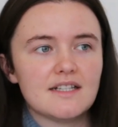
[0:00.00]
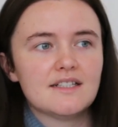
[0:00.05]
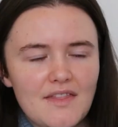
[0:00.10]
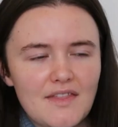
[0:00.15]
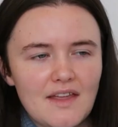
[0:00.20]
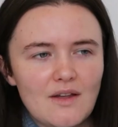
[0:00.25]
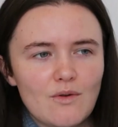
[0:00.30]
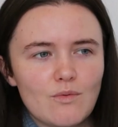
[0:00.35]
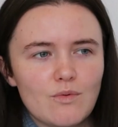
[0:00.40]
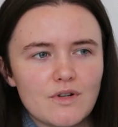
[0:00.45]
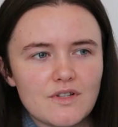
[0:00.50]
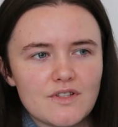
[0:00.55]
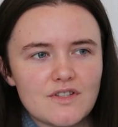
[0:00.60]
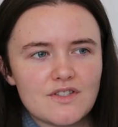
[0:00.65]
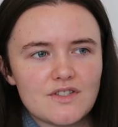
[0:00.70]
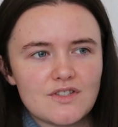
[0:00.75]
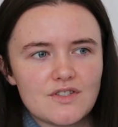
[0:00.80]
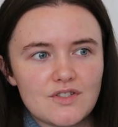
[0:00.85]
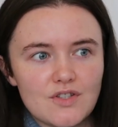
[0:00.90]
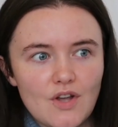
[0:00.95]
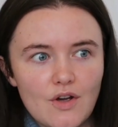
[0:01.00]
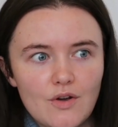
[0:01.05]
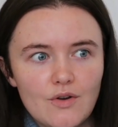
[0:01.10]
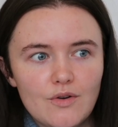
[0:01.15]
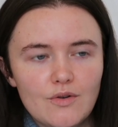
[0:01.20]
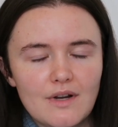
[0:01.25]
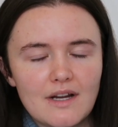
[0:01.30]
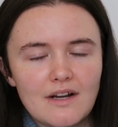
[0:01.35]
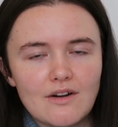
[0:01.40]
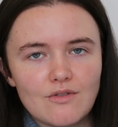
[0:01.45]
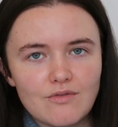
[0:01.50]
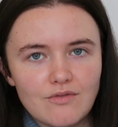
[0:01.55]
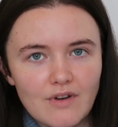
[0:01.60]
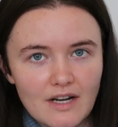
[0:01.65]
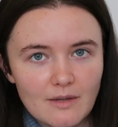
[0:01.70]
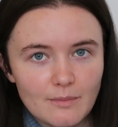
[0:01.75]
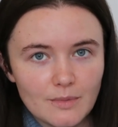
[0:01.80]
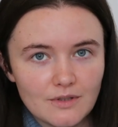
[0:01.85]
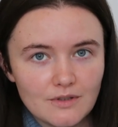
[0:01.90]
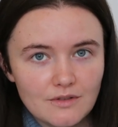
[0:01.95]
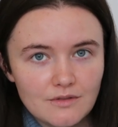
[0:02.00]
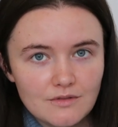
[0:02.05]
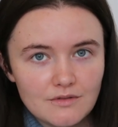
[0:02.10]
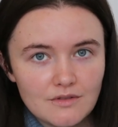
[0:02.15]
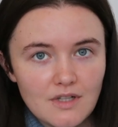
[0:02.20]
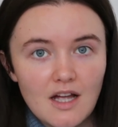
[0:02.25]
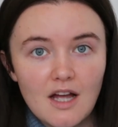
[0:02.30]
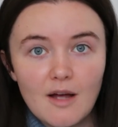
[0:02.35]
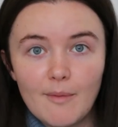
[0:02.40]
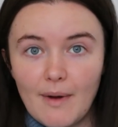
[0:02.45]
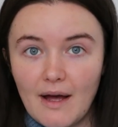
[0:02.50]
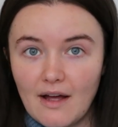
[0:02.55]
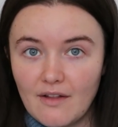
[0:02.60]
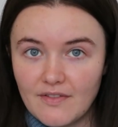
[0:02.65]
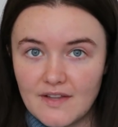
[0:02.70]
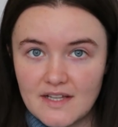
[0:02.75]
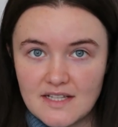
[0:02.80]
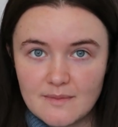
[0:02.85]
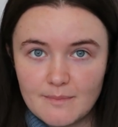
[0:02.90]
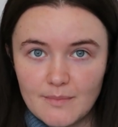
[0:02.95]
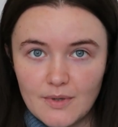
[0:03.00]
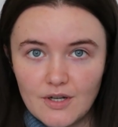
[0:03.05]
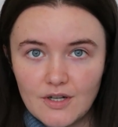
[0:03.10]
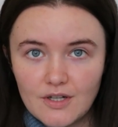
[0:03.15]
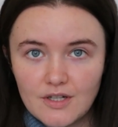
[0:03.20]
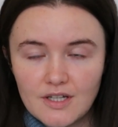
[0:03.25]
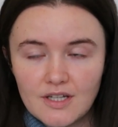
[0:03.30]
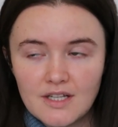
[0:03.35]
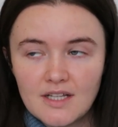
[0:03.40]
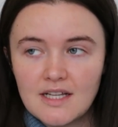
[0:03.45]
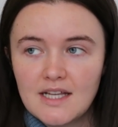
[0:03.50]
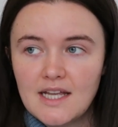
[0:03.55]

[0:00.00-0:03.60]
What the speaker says: I think what's so incredible about this book